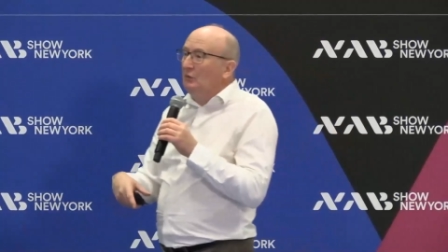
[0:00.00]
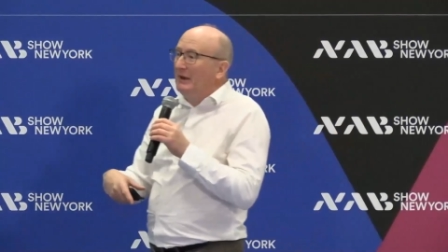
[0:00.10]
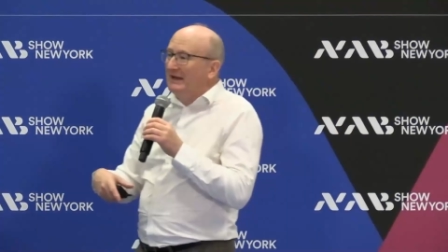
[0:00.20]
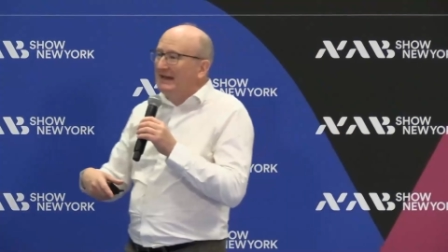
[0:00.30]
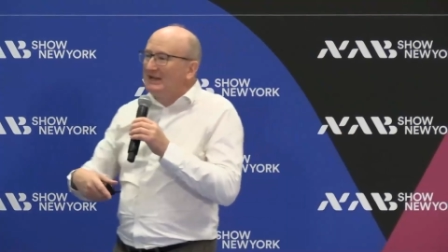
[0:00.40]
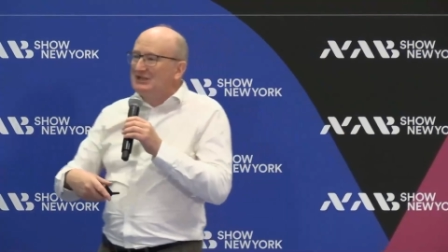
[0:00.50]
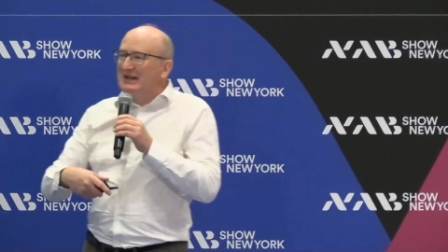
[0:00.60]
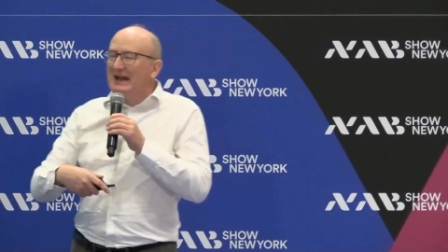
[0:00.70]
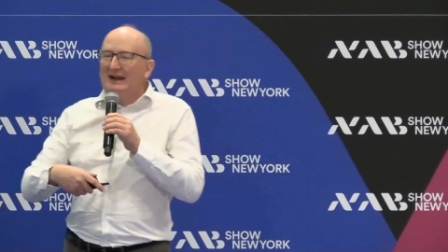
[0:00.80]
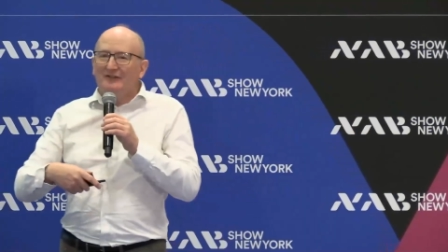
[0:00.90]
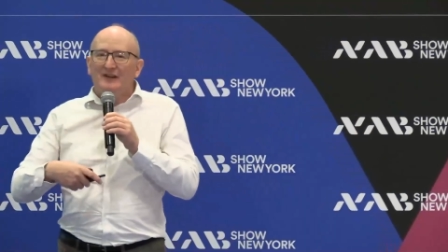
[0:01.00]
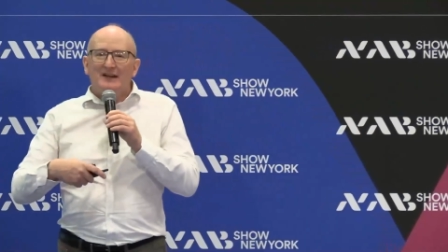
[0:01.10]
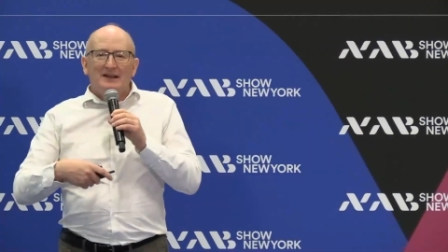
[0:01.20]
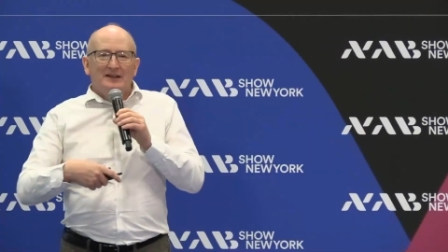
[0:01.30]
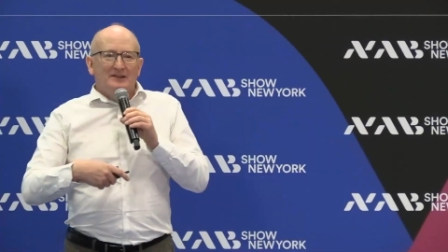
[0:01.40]
We can actually have
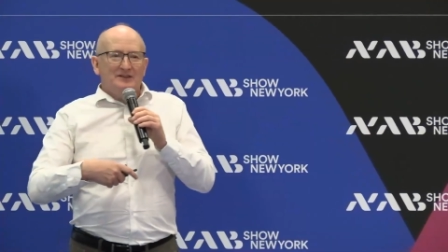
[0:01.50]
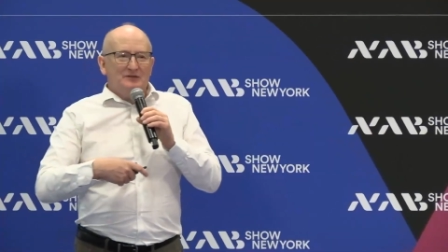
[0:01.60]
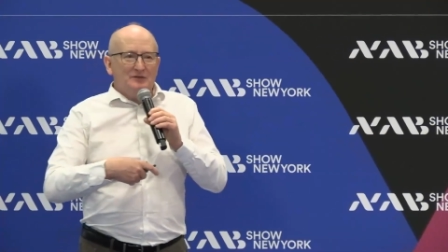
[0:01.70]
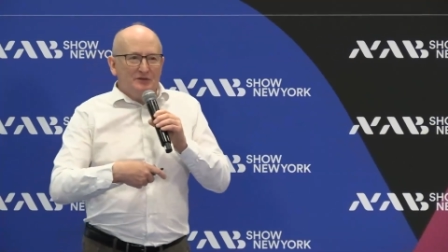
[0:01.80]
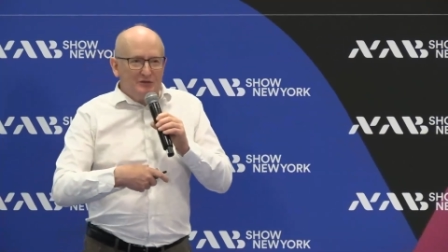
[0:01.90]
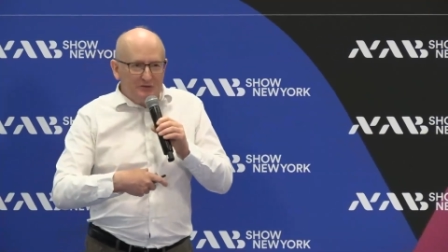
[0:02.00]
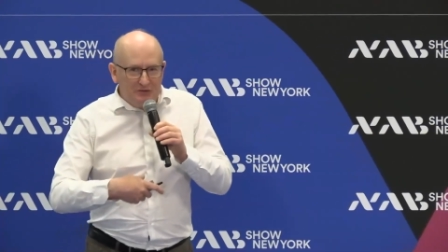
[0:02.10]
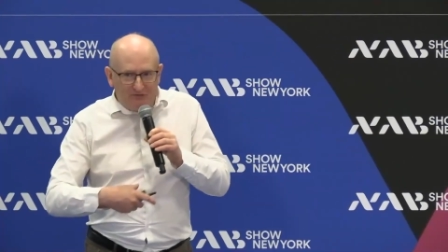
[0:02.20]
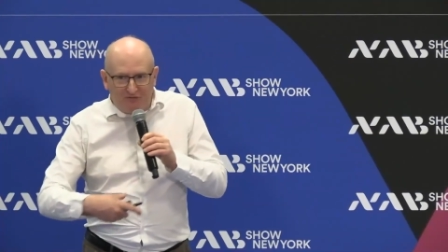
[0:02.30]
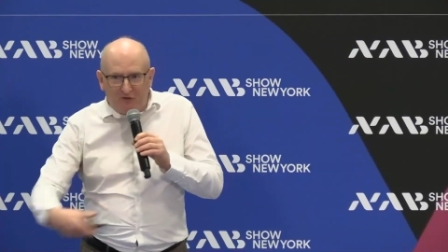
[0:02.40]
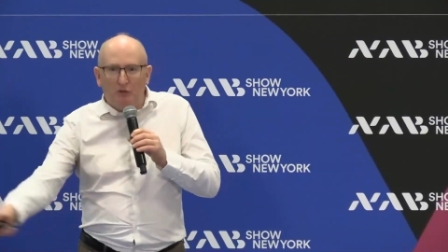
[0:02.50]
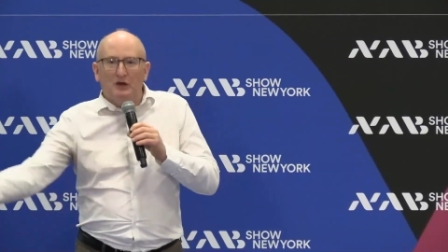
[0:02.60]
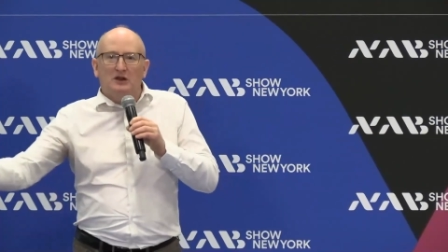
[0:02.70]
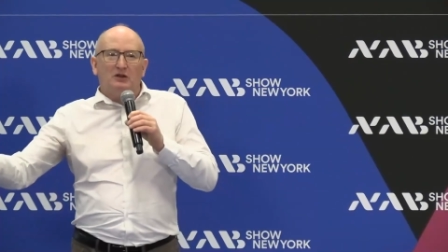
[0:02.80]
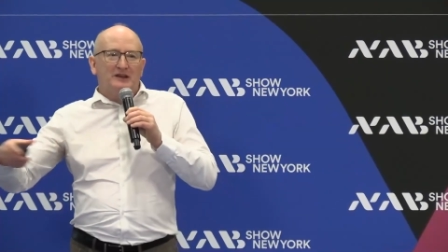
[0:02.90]

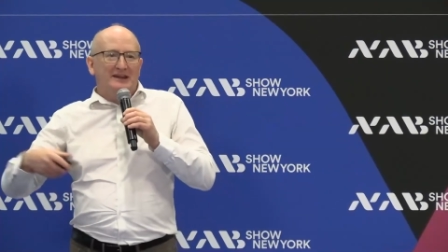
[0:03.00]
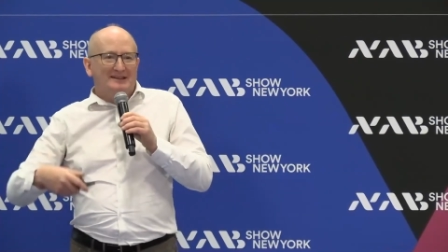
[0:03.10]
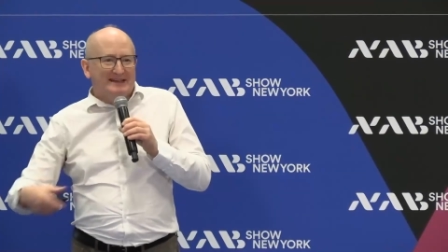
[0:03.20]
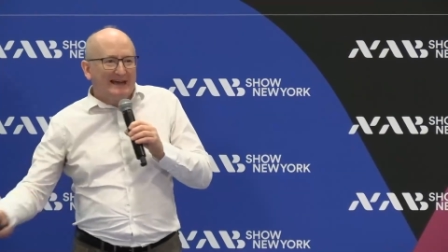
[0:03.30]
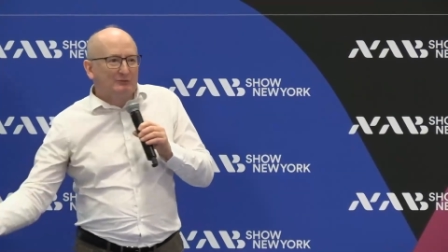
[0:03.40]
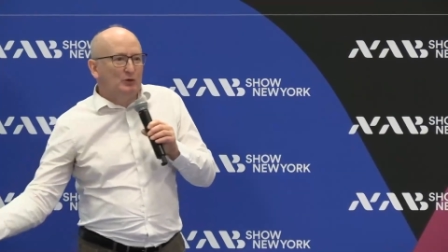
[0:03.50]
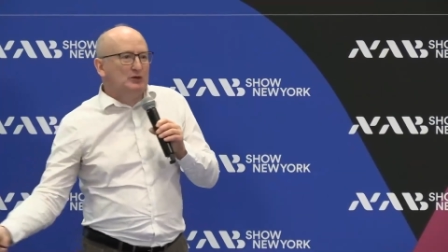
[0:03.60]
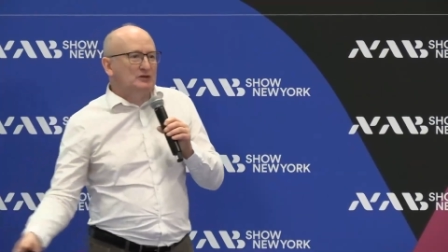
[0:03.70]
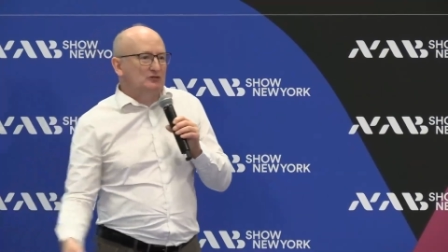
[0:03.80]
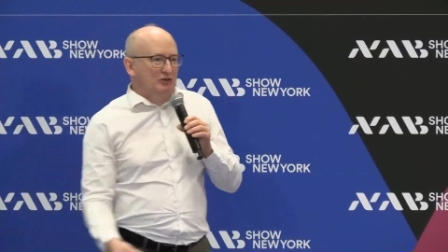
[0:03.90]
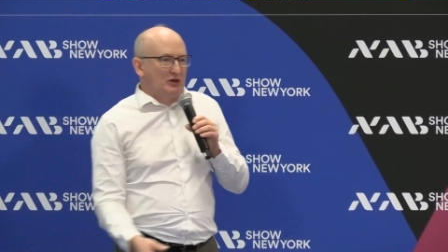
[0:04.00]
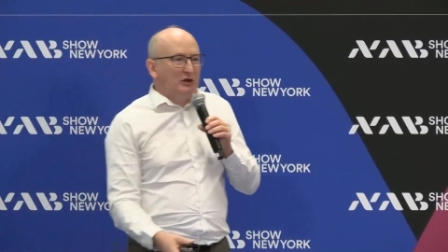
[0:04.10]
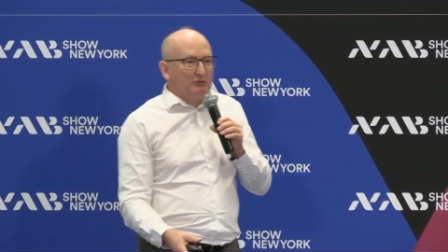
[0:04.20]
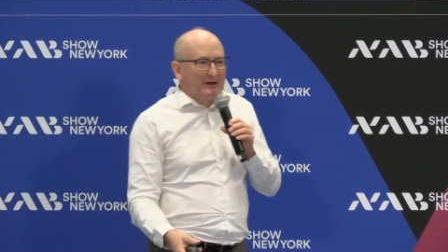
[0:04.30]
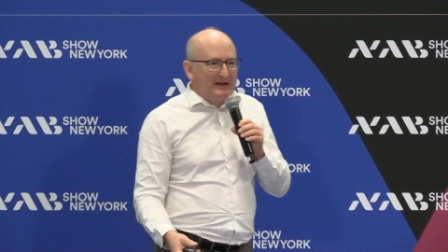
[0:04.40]
forward clocking, downward
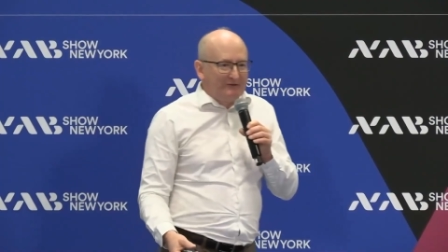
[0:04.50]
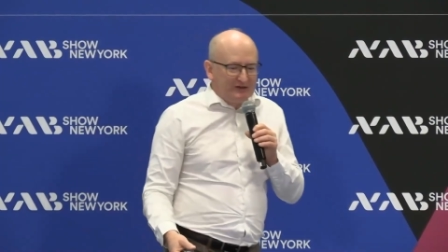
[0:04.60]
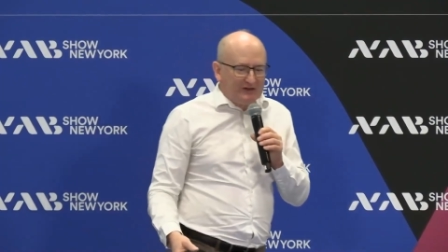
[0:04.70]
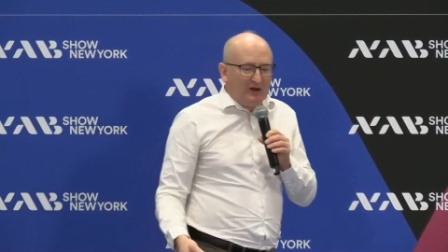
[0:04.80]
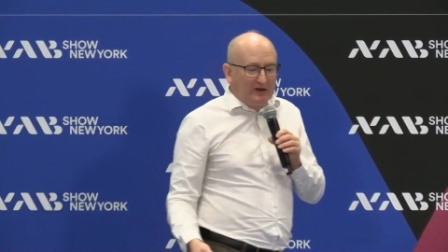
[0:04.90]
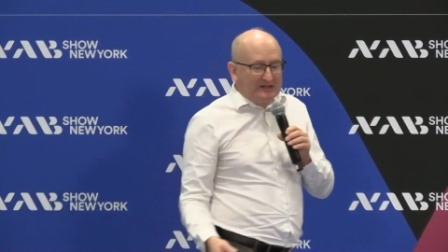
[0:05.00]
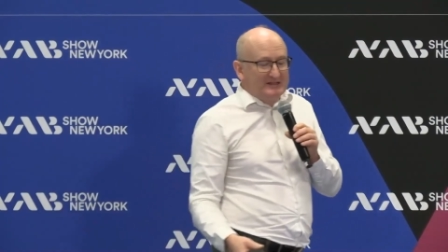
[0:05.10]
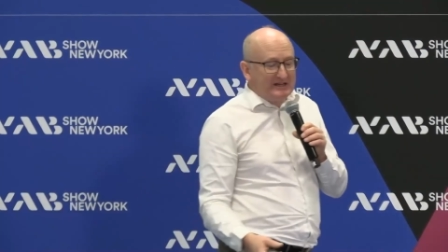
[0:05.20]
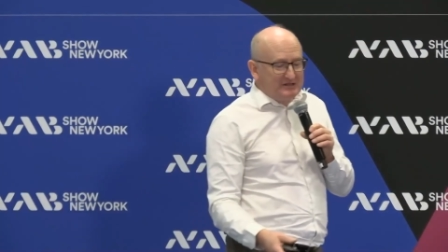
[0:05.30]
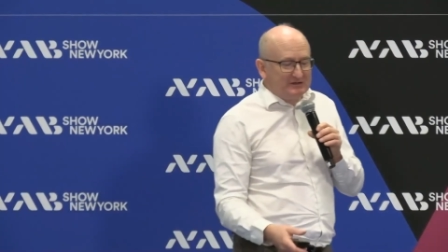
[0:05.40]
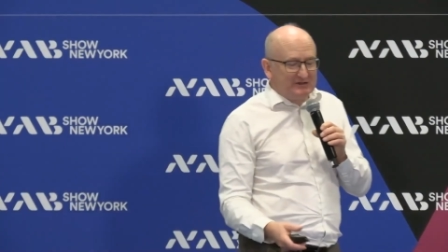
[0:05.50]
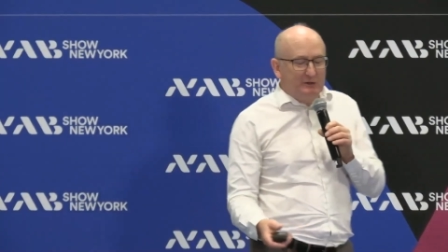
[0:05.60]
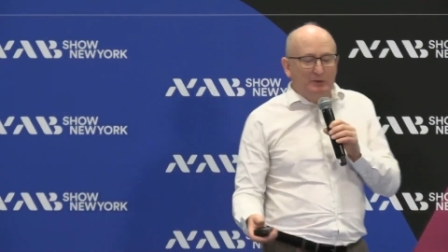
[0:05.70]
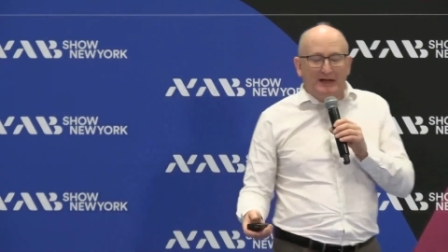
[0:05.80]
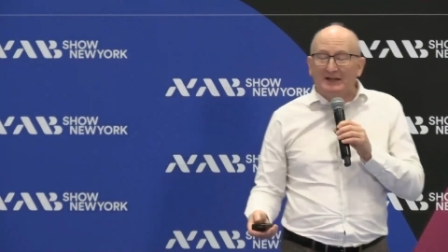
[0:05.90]
clock recovered architectures
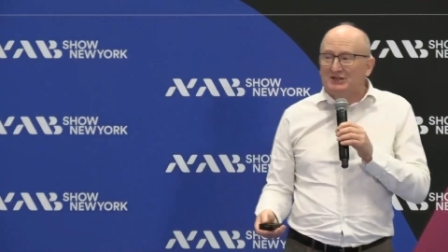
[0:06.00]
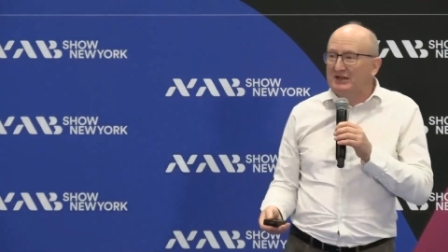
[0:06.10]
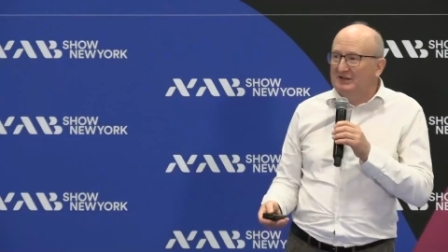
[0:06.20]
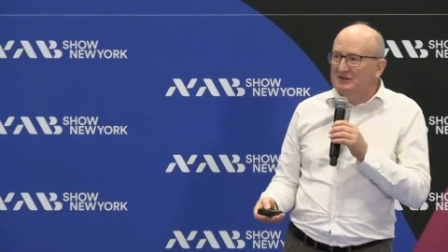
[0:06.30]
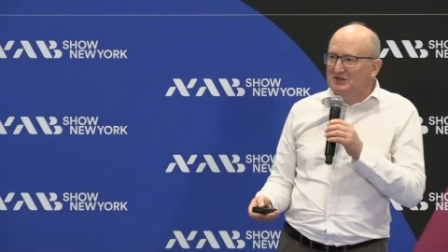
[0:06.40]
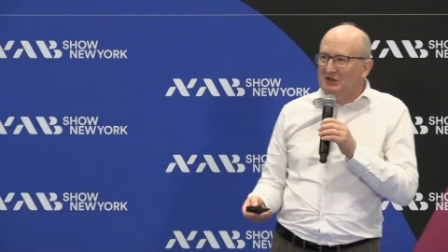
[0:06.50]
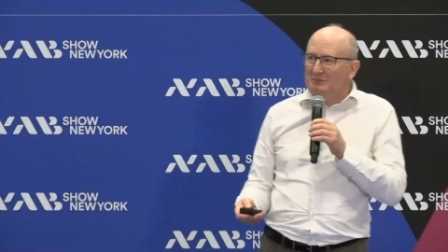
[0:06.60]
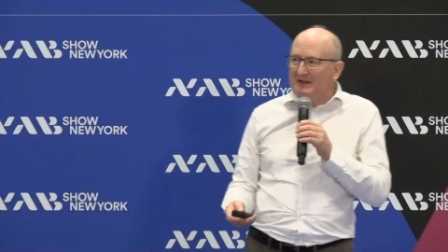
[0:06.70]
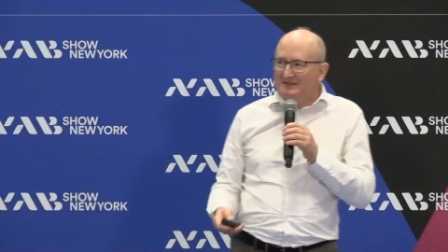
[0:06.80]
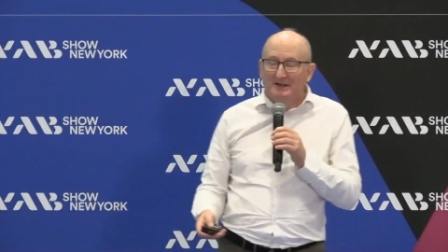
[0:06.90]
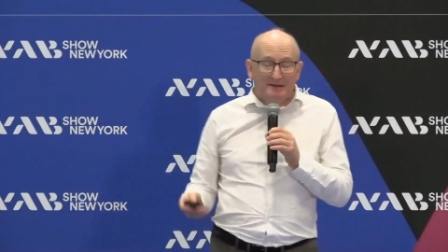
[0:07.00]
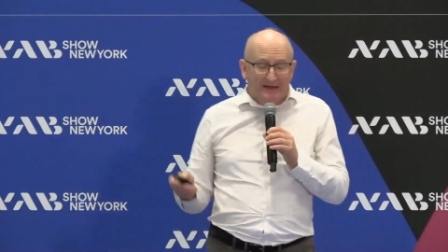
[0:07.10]
that would actually consume this.